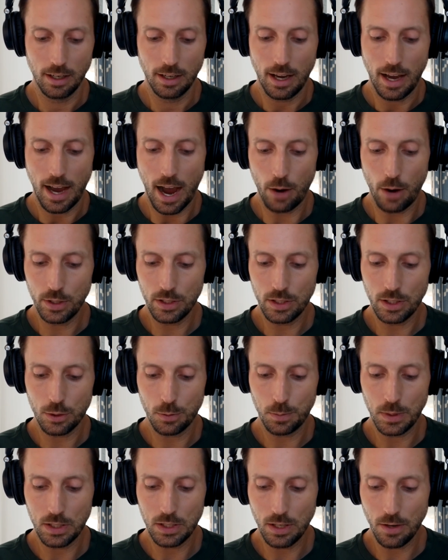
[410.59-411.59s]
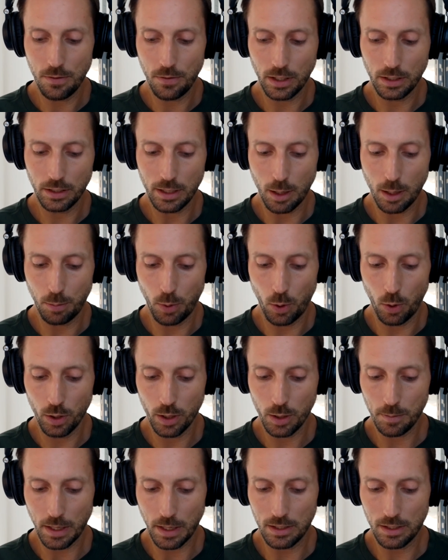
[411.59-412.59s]
How is it specifically I'm
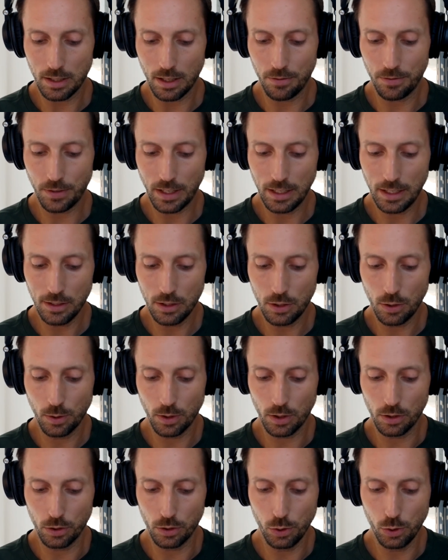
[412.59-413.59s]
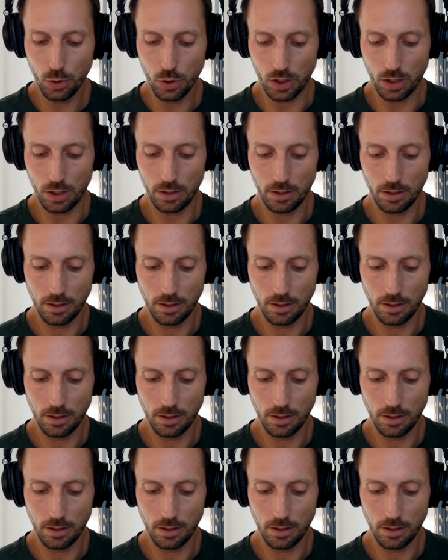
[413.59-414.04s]
pulling myself into an illusion?